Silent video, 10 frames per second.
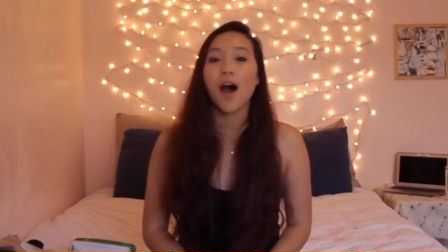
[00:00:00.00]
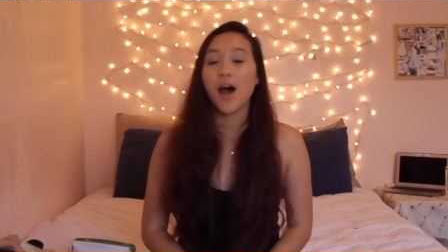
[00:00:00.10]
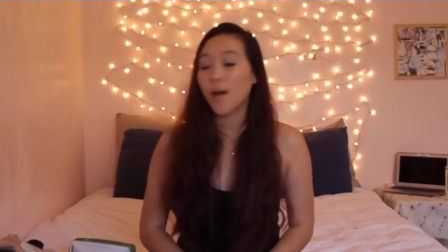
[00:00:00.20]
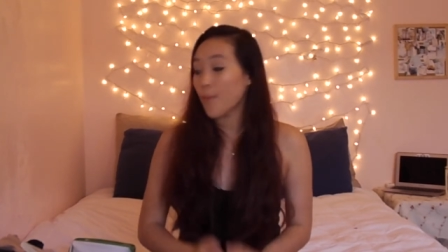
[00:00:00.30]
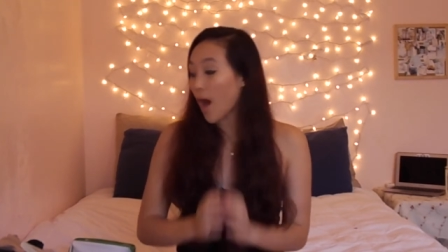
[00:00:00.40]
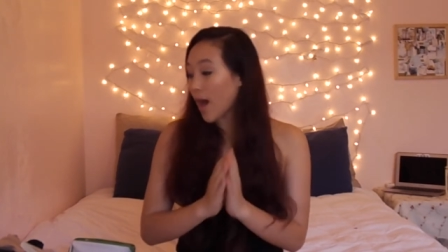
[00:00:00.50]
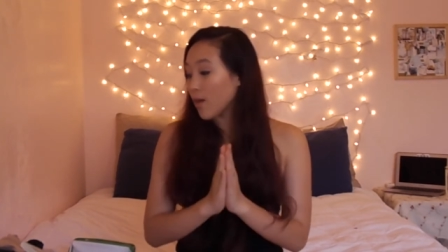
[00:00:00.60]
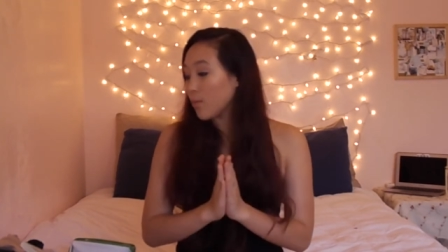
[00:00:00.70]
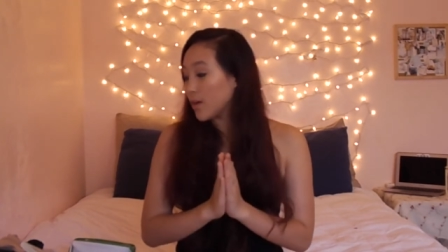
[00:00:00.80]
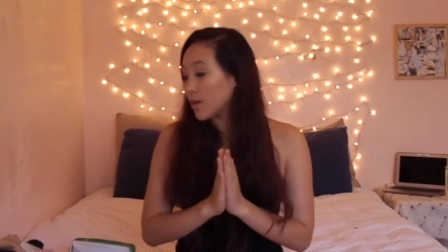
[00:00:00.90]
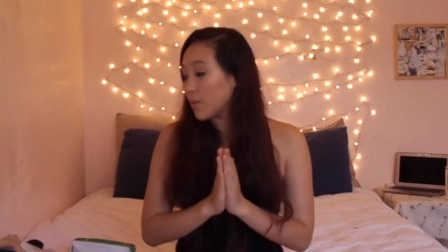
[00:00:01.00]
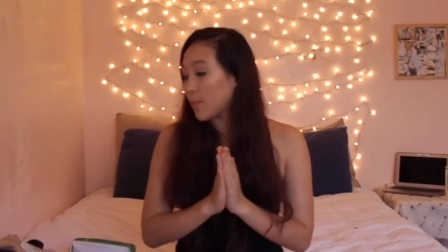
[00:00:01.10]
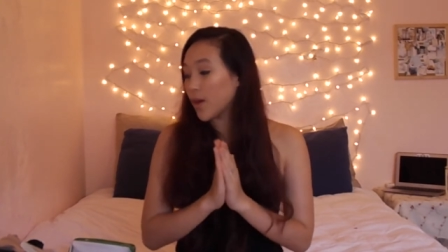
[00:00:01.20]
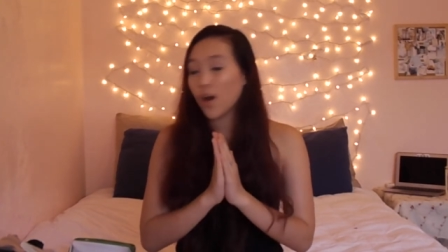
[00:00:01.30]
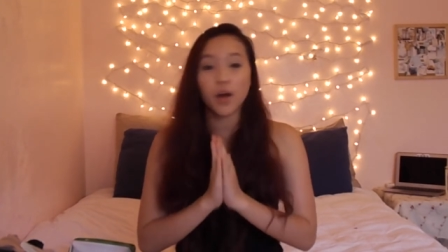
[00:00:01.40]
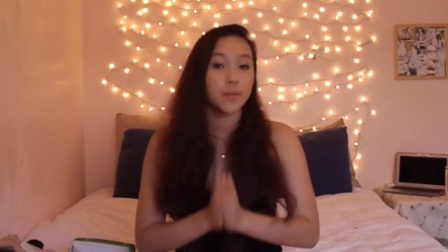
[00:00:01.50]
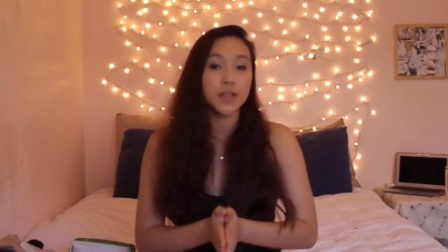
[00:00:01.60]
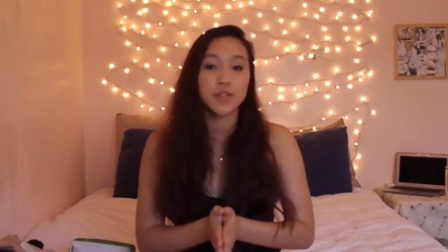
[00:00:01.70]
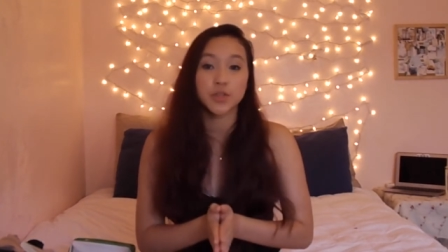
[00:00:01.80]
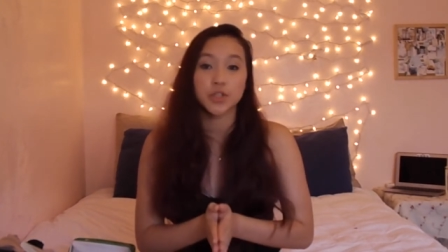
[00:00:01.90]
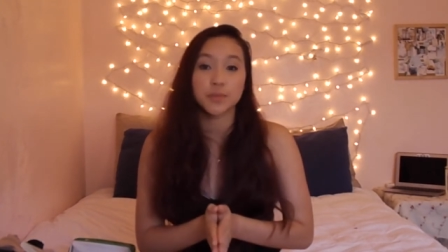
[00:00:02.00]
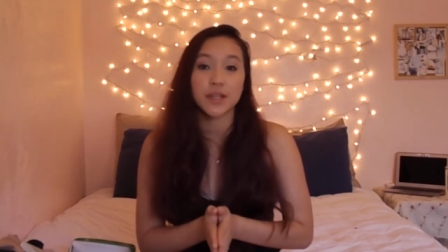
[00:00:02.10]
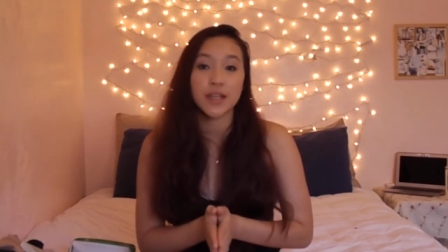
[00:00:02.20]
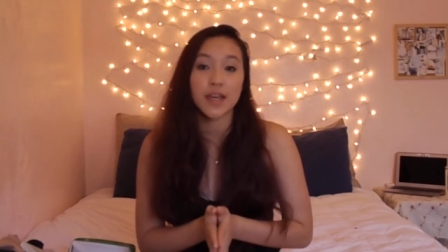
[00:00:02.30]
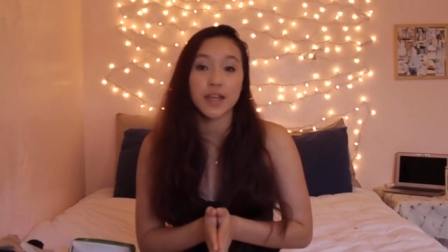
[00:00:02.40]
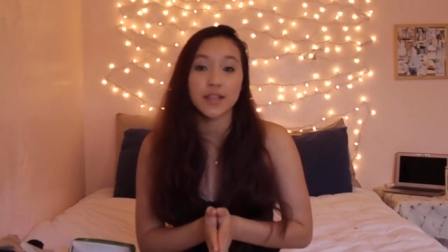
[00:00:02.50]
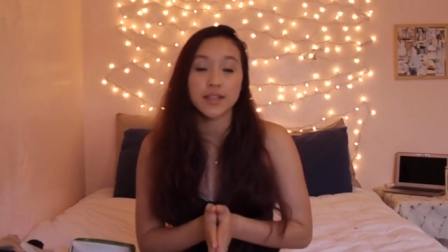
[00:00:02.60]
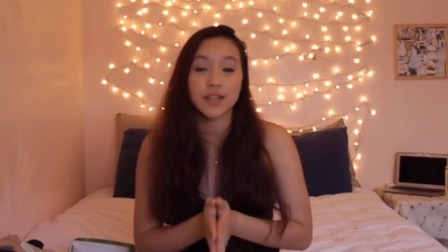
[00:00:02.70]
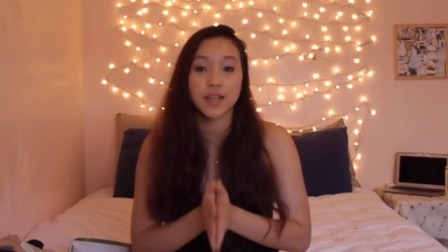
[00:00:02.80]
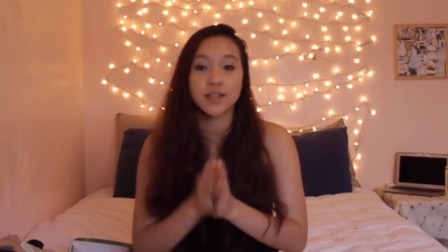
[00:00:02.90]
Um, I will put all my social medias